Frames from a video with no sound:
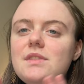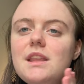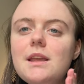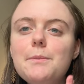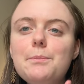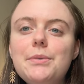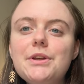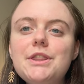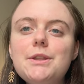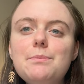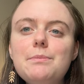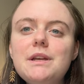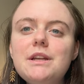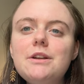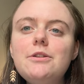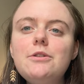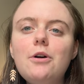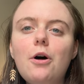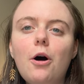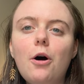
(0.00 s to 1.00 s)
But the
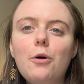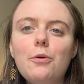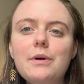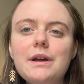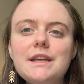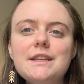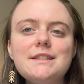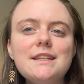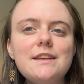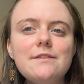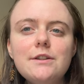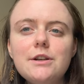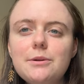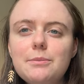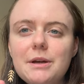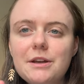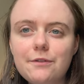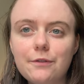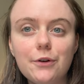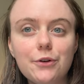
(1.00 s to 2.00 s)
middle always, even on
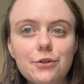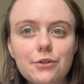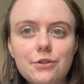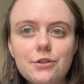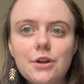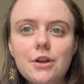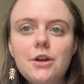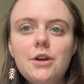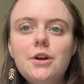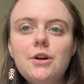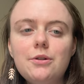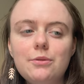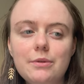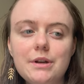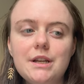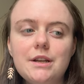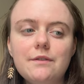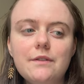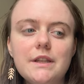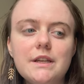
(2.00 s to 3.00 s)
my first
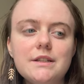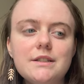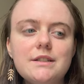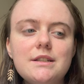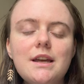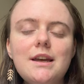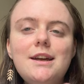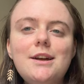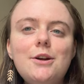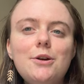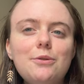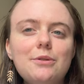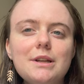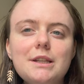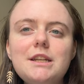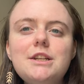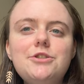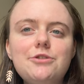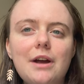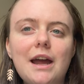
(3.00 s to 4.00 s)
read of this,
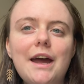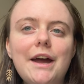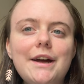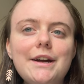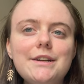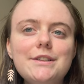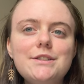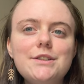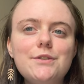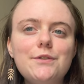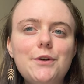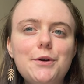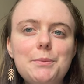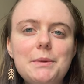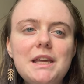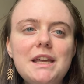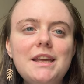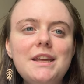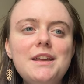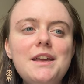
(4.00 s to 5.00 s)
really drags for
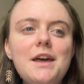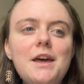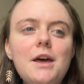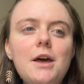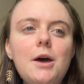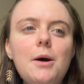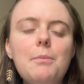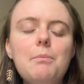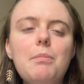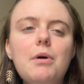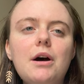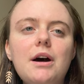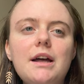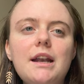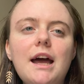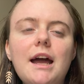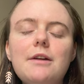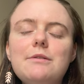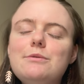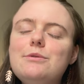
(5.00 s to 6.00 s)
me. But
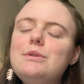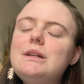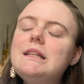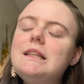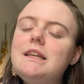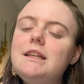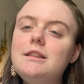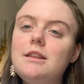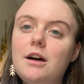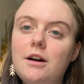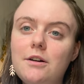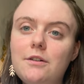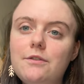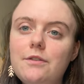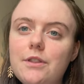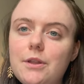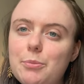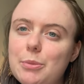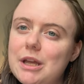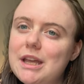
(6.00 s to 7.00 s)
I really love
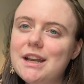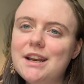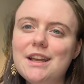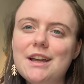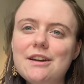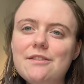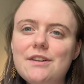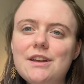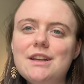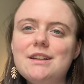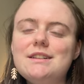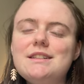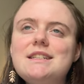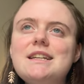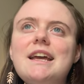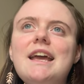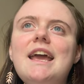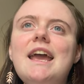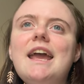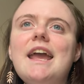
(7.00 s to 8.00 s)
the beginning of it,
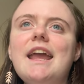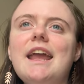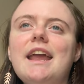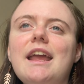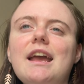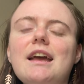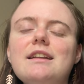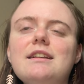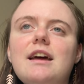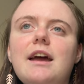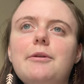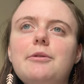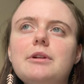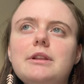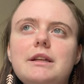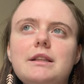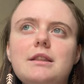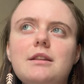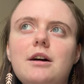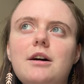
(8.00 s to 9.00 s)
and I
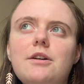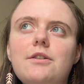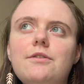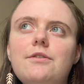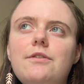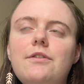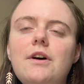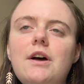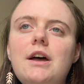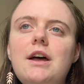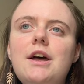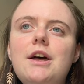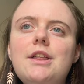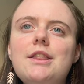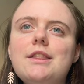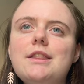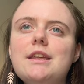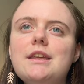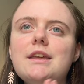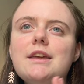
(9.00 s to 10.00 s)
really love
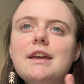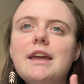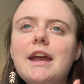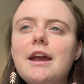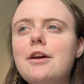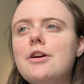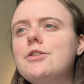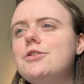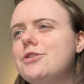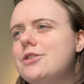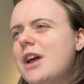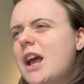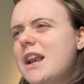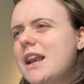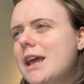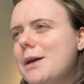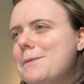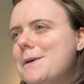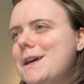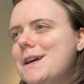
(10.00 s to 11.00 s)
the character
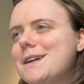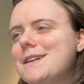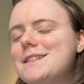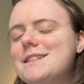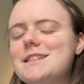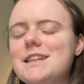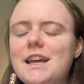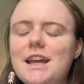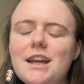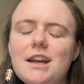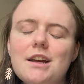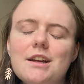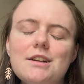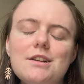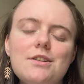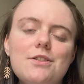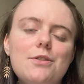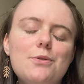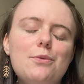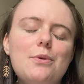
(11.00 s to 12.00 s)
dynamics
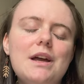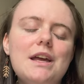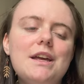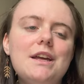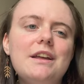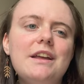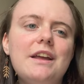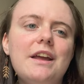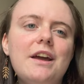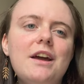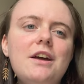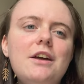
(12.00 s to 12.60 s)
and the way